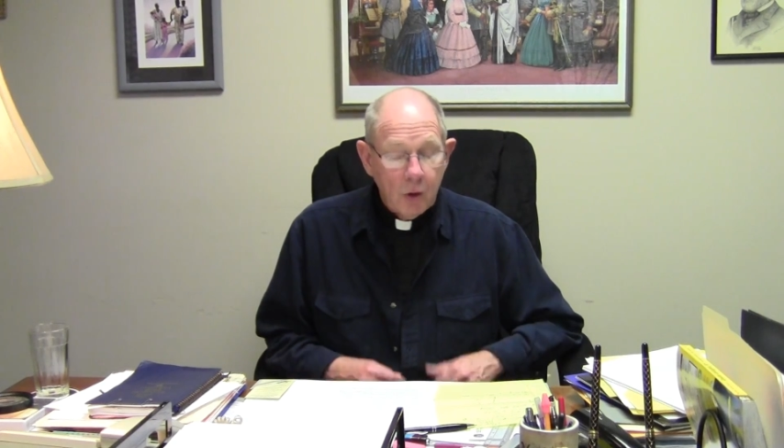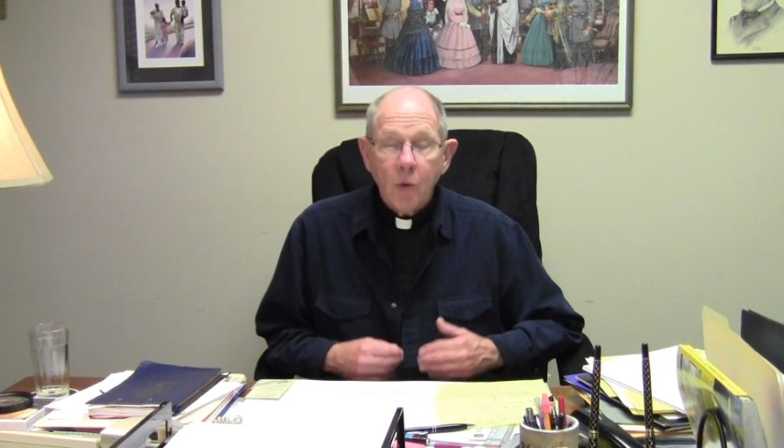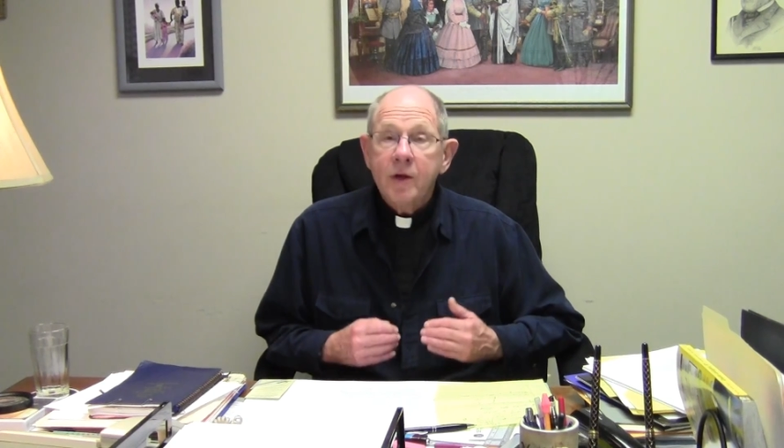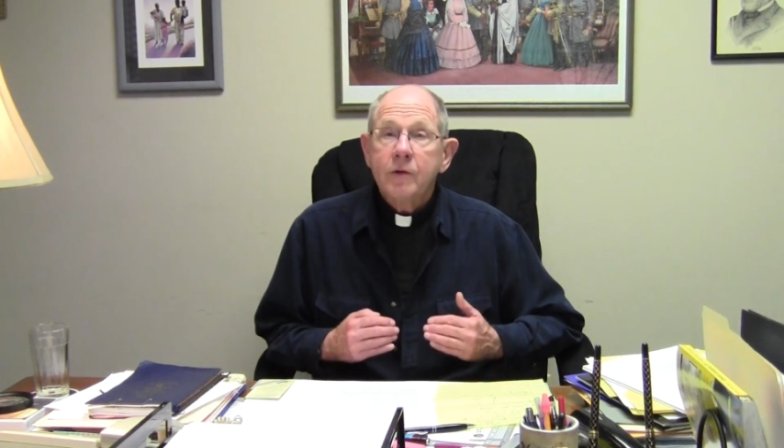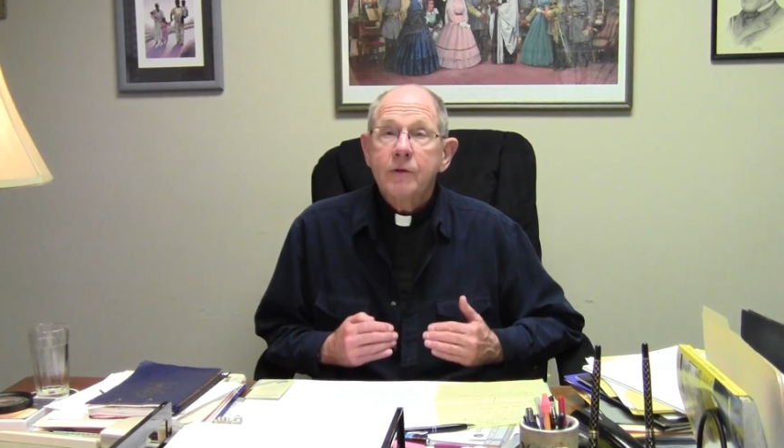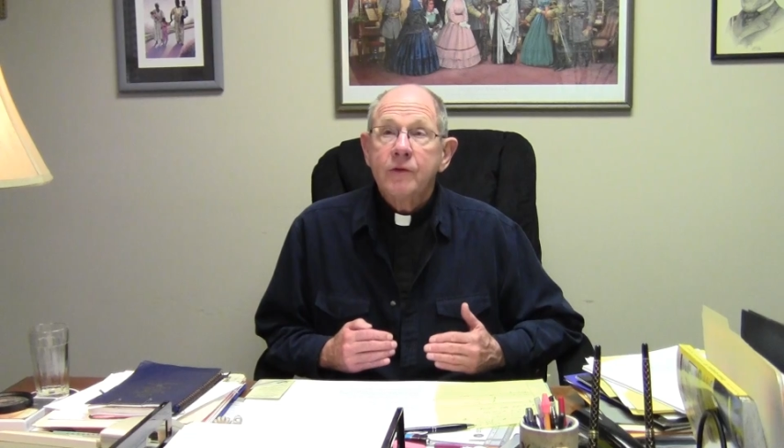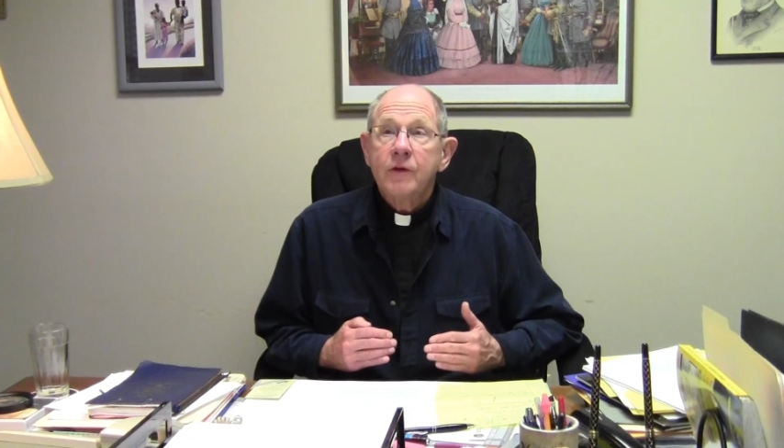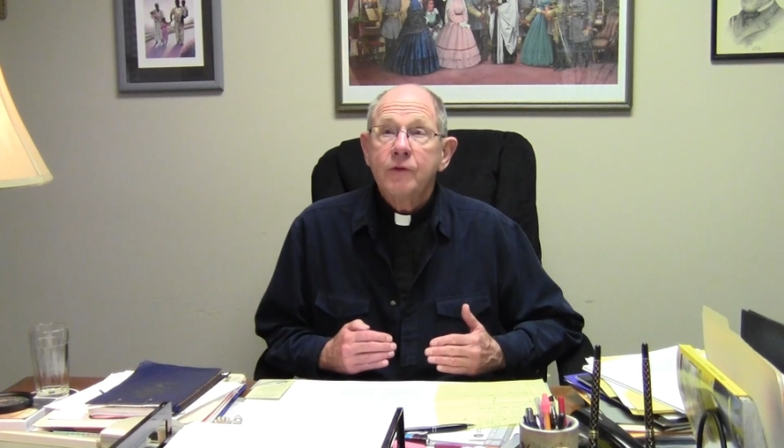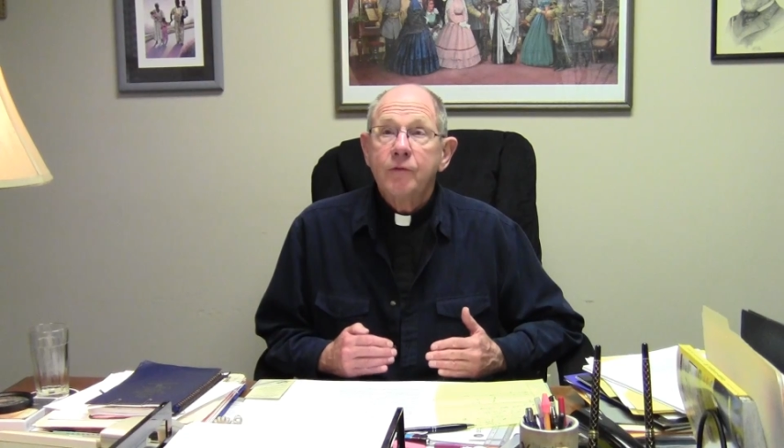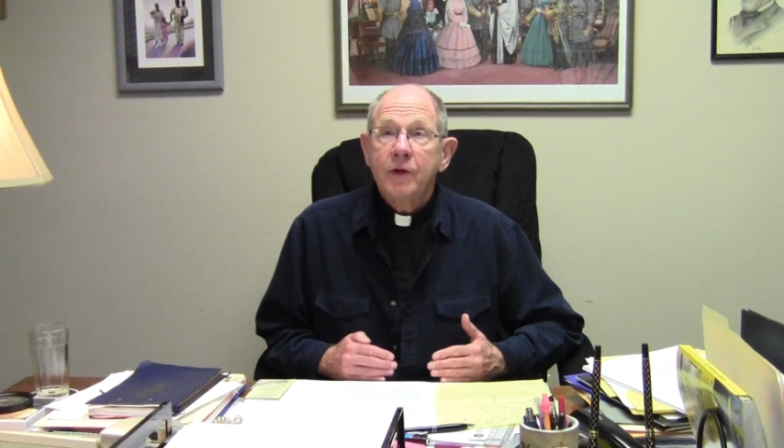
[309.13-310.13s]
what does
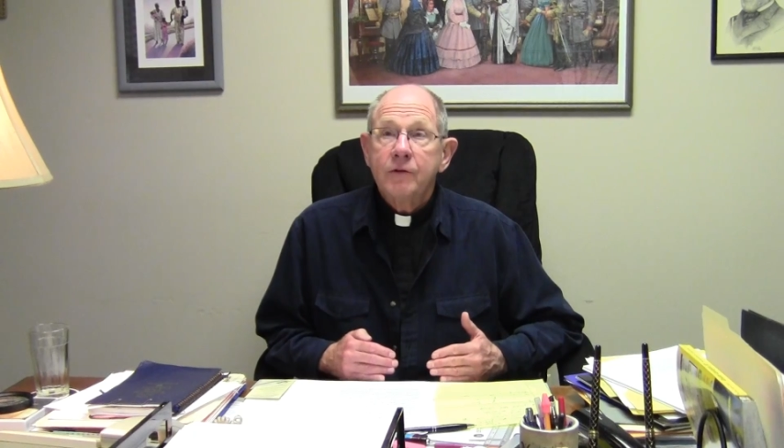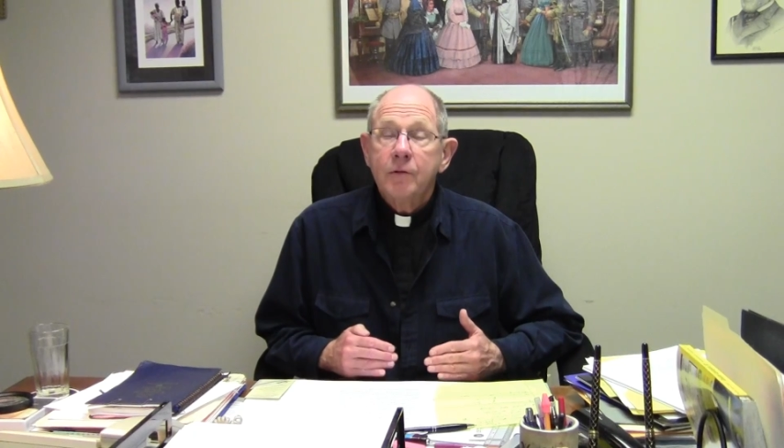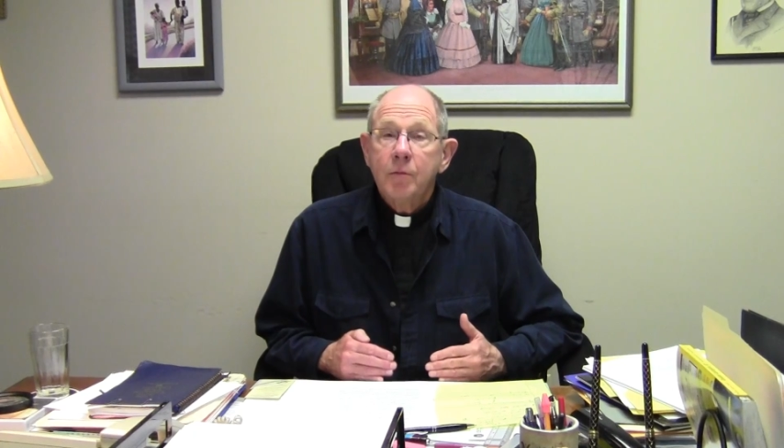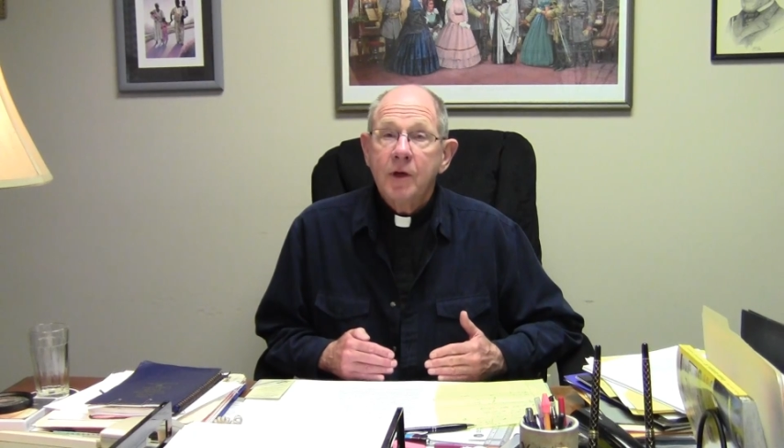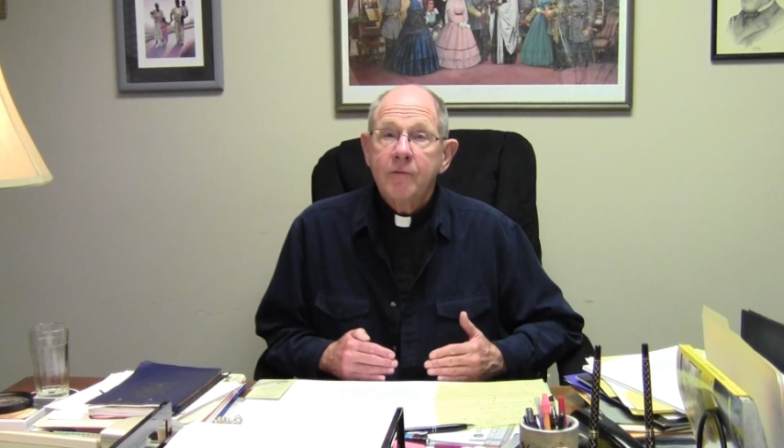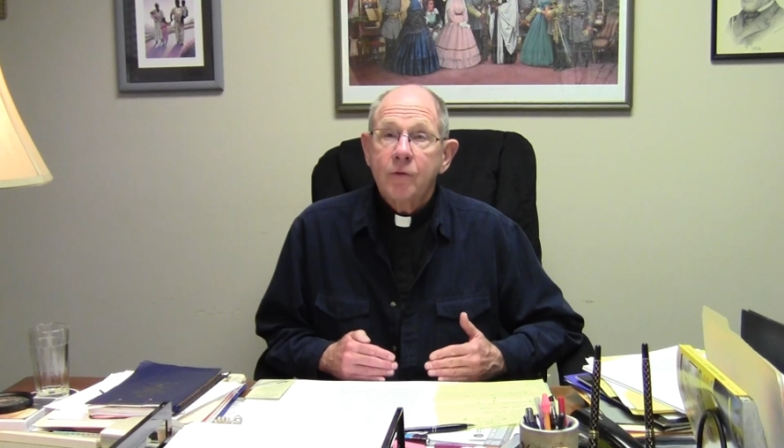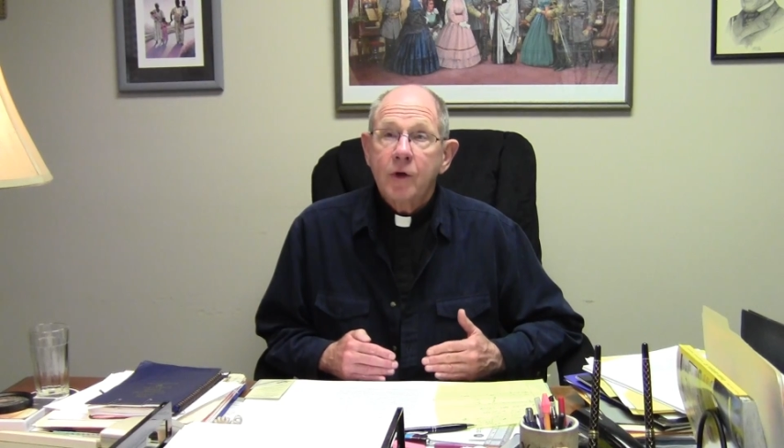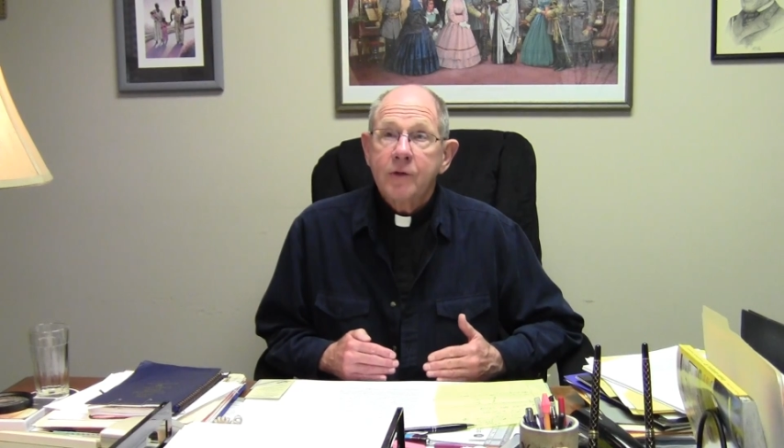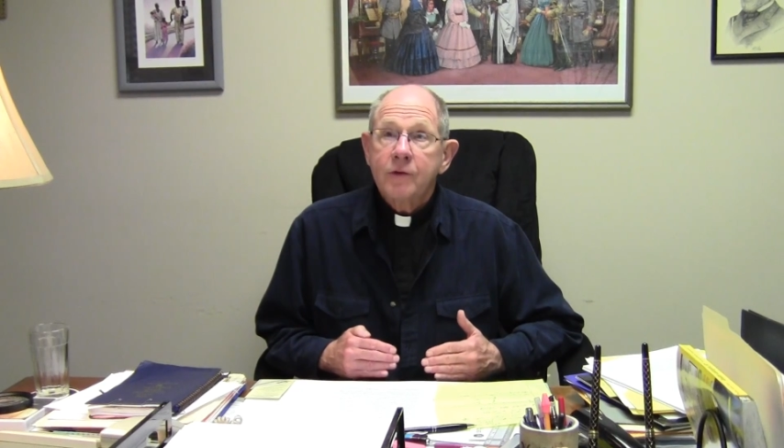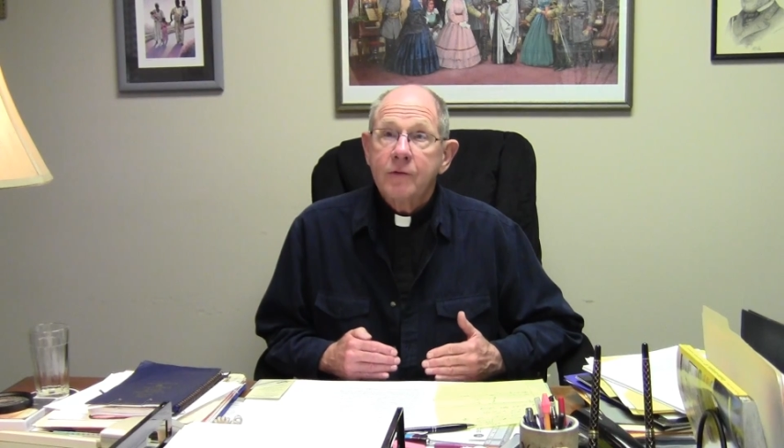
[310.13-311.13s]
his visit mean for
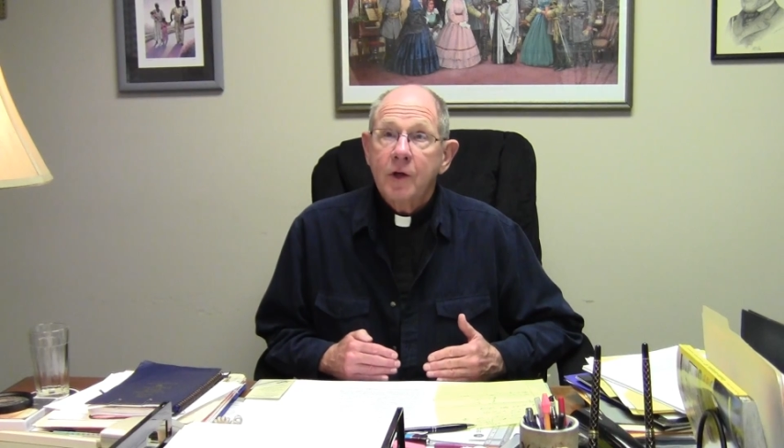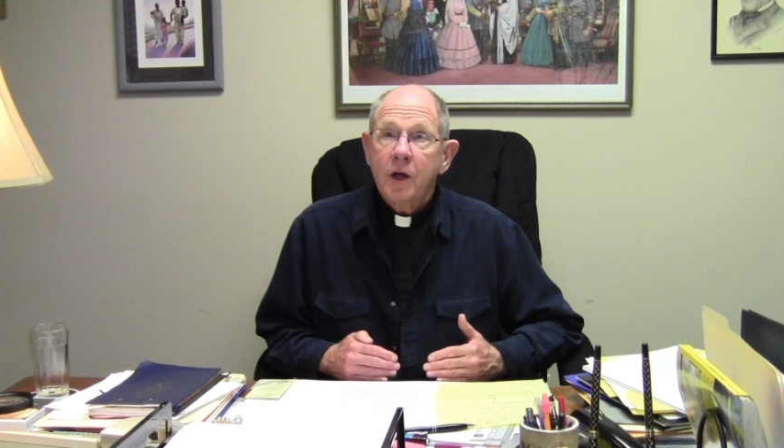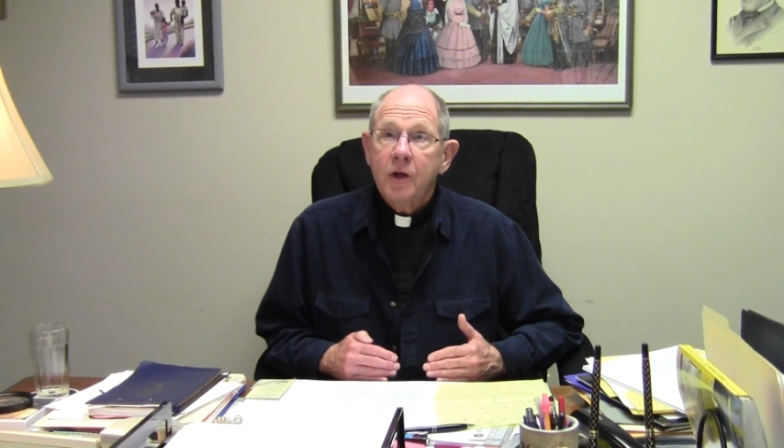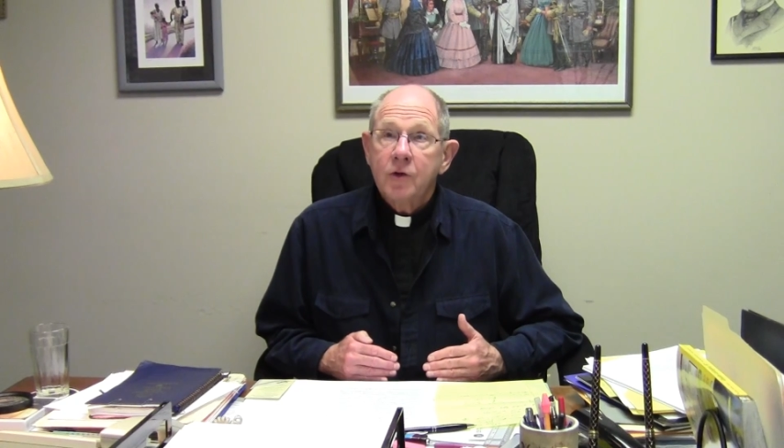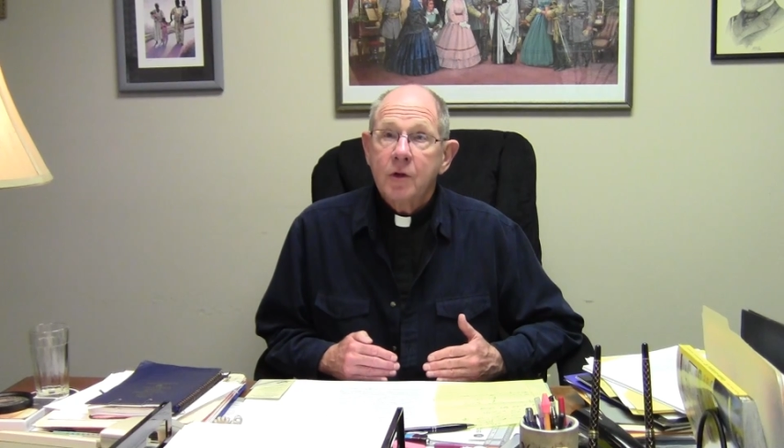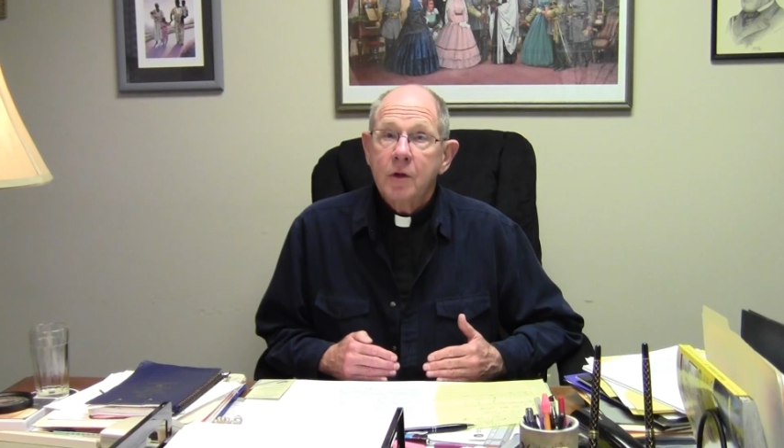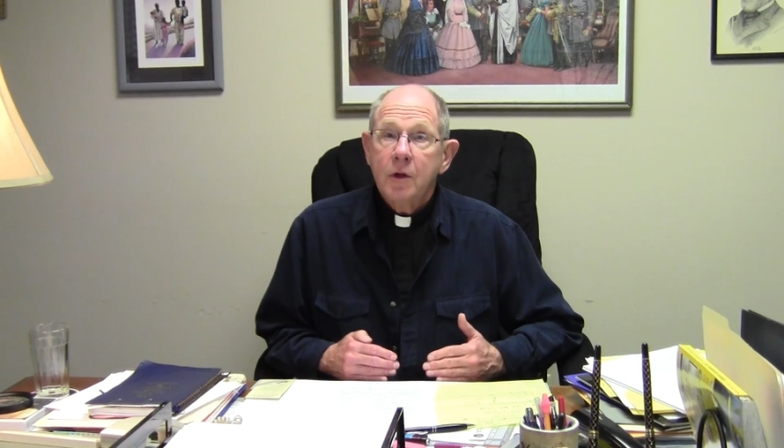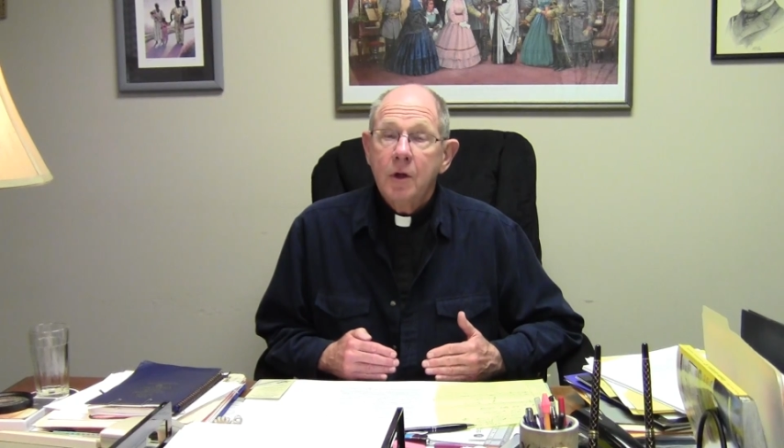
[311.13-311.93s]
us as a nation?